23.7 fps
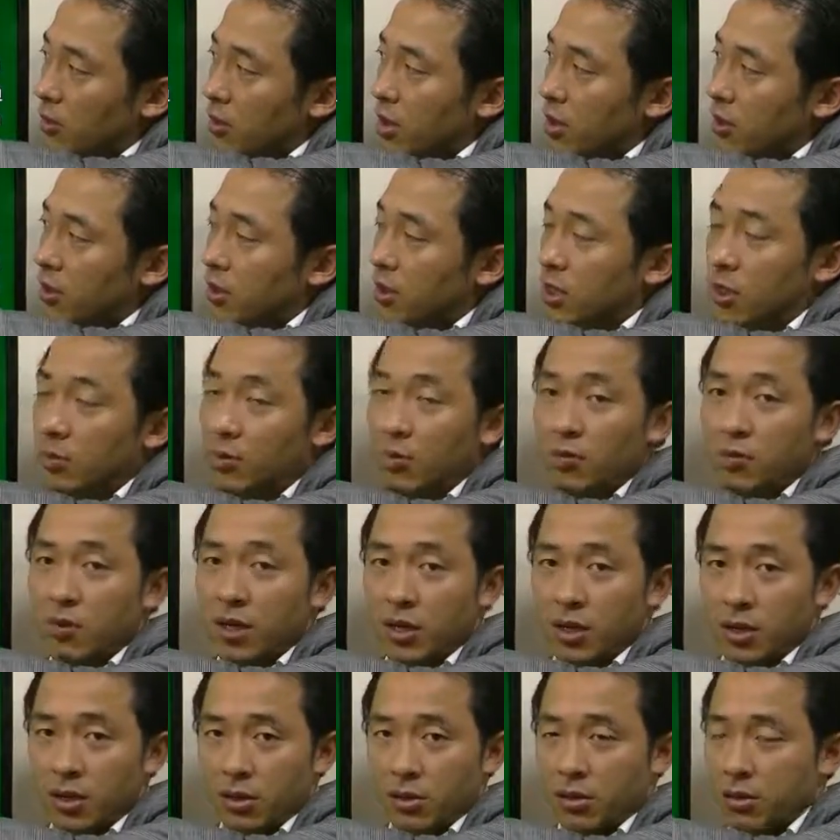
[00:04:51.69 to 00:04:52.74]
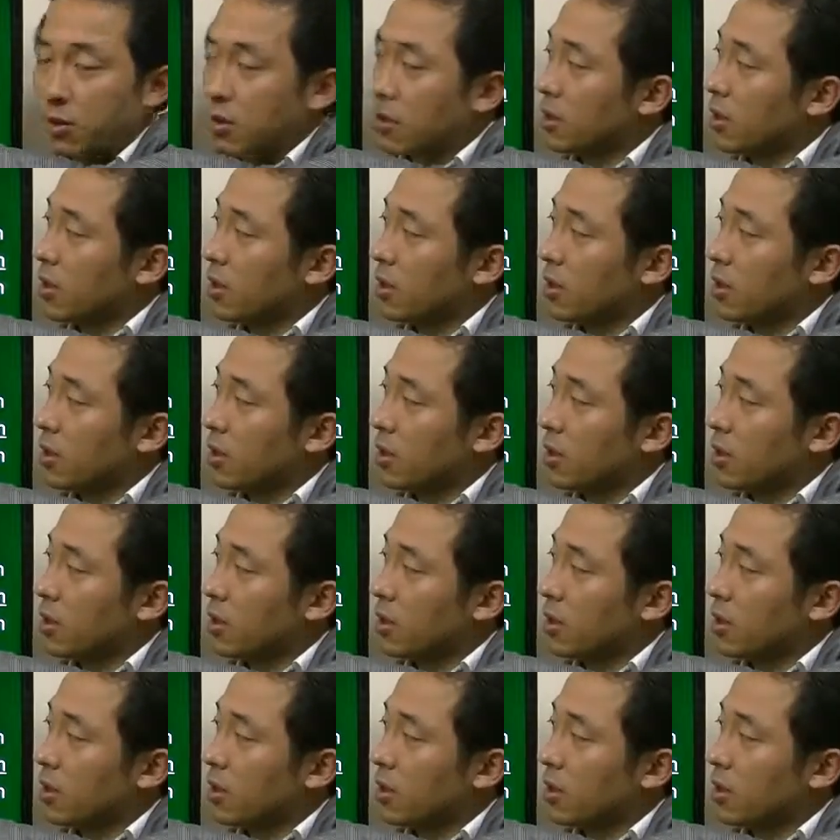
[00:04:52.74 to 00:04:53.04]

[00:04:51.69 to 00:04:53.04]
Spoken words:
is 7 million